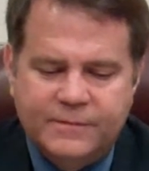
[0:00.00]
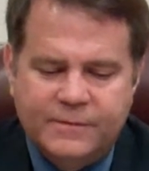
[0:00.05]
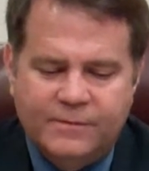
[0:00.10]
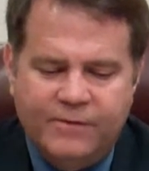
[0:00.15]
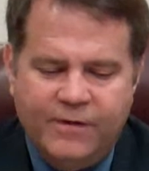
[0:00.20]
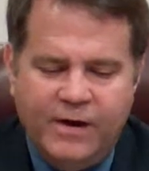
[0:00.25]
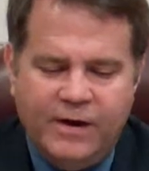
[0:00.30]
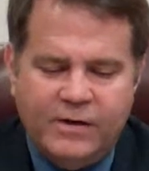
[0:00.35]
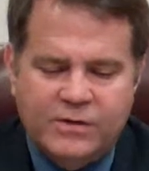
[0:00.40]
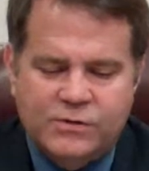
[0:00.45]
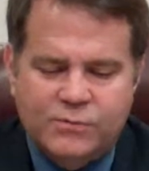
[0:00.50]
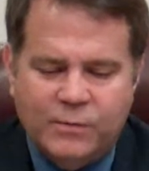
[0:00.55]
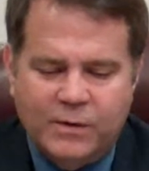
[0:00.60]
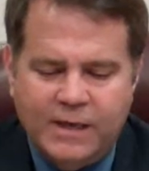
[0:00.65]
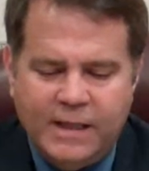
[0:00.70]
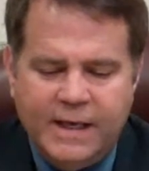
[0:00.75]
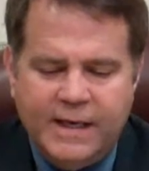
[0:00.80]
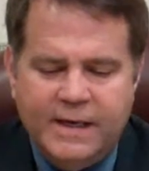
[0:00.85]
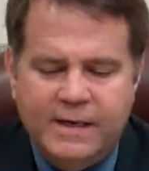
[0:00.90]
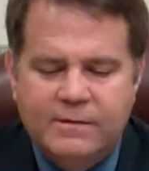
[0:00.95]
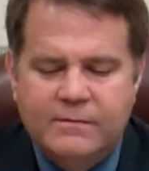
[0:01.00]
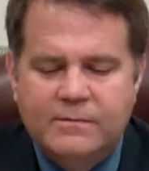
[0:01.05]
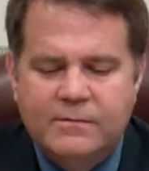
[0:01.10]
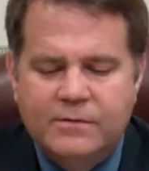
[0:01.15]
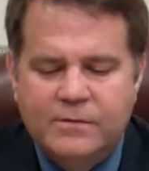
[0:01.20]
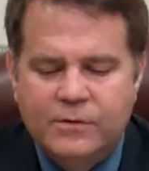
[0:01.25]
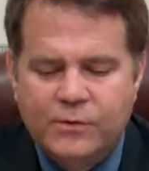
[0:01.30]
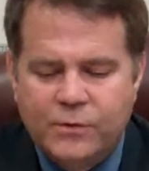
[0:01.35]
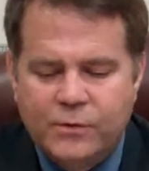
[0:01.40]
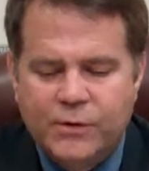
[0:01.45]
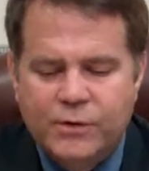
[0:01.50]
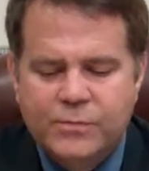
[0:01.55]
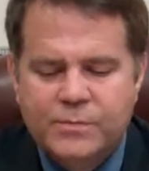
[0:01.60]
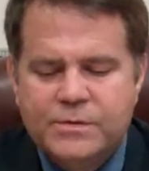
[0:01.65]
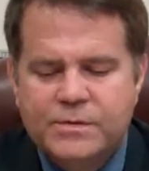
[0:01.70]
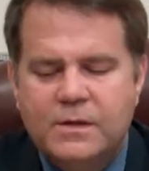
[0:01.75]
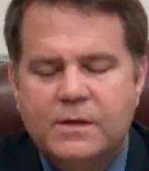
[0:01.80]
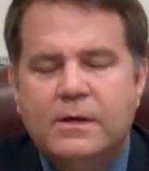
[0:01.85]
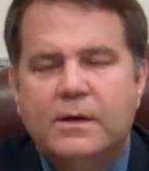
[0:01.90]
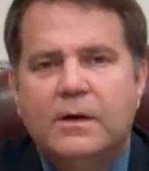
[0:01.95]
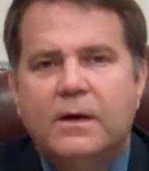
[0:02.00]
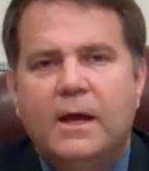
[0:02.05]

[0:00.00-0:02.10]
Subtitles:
various related groups.